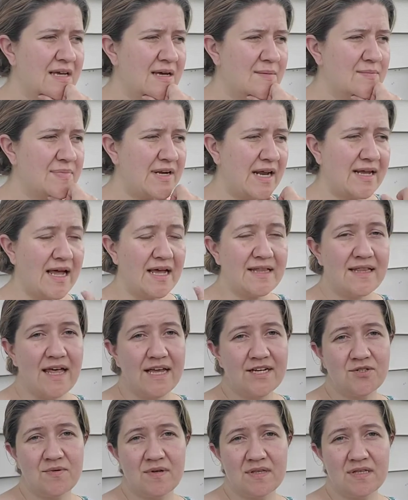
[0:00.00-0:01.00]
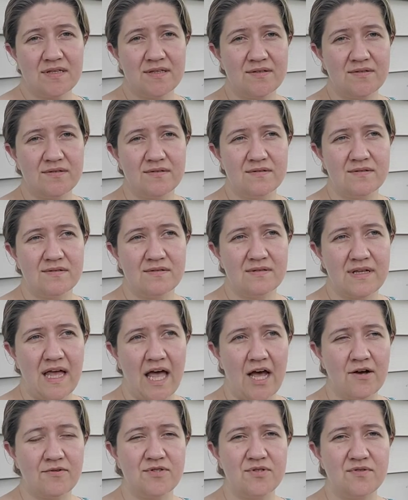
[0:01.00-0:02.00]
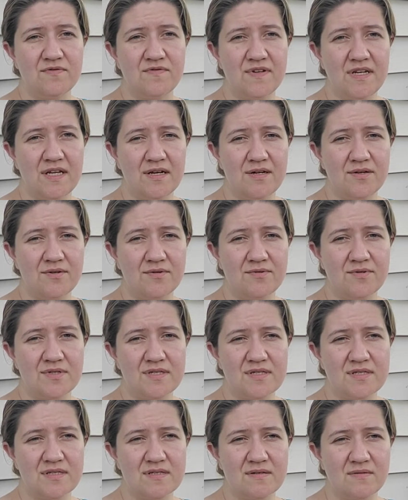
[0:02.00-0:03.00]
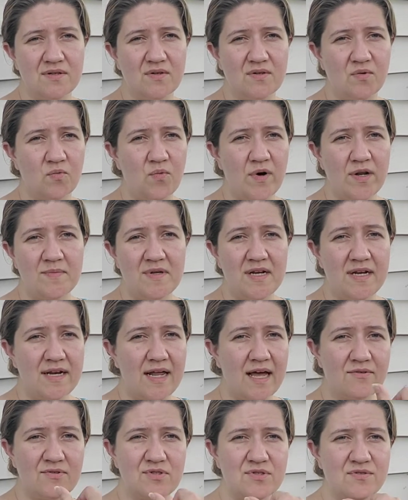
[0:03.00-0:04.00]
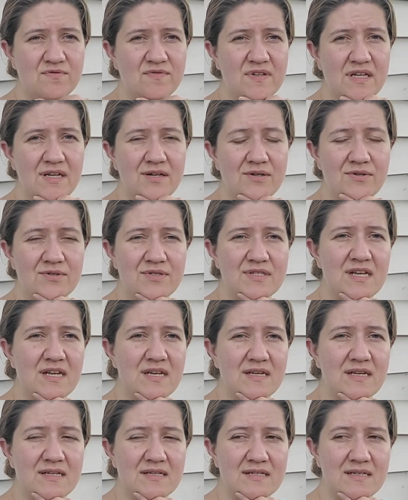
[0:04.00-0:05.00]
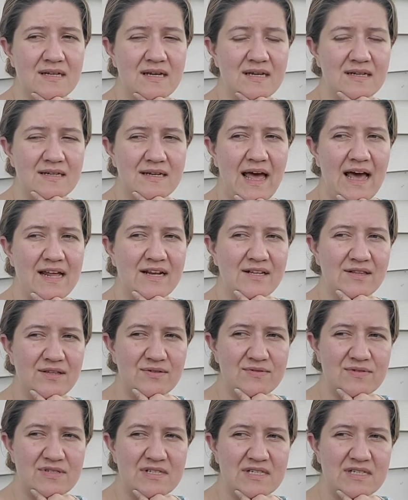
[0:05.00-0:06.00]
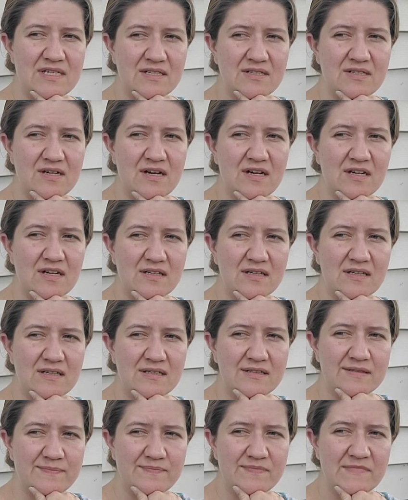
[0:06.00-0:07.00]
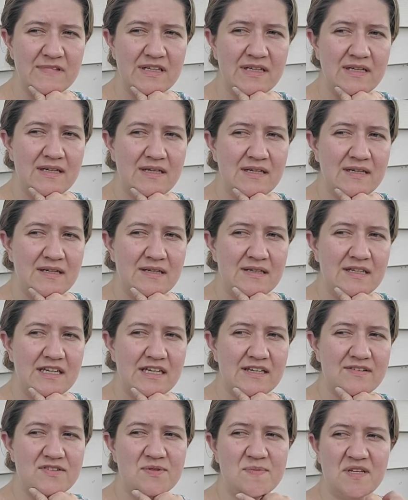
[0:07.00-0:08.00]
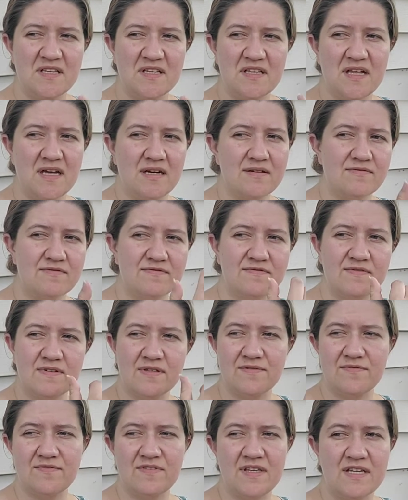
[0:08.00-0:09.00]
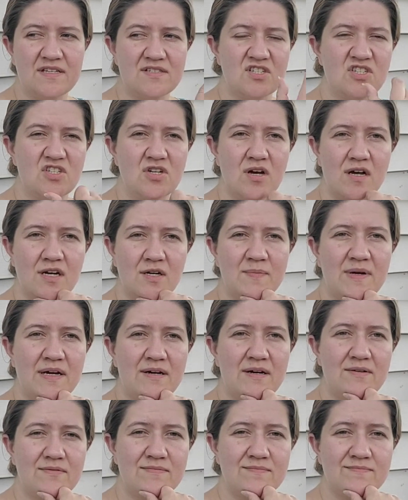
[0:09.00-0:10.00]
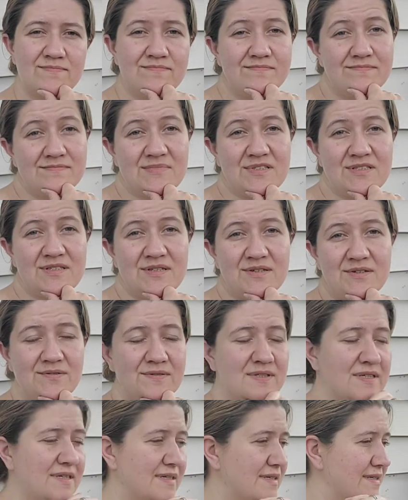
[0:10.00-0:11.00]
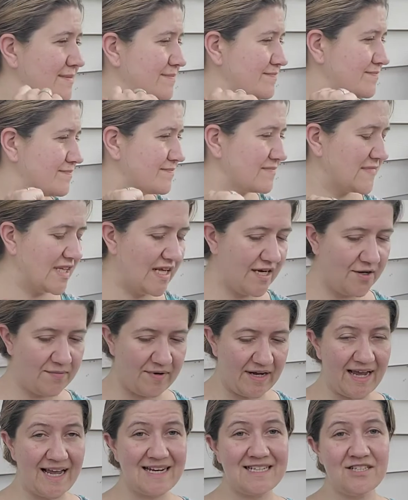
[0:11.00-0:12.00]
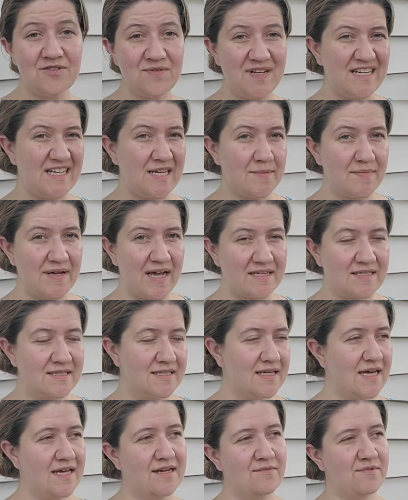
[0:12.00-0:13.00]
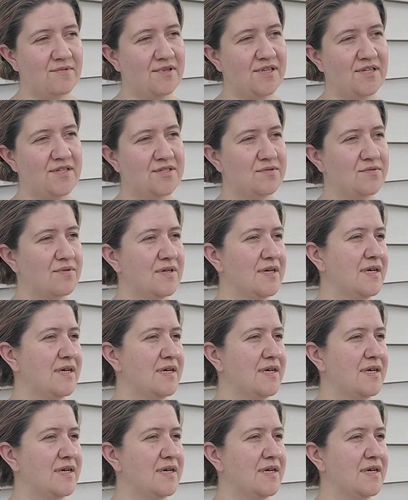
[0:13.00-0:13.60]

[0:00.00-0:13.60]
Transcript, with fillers: but I, I like doing the little how-to videos, little one-minute how-to videos, and and adding those to TikTok. Um, it gives me a lot of, of things to talk about. So um, anyway, I do need to get back to that. I really do.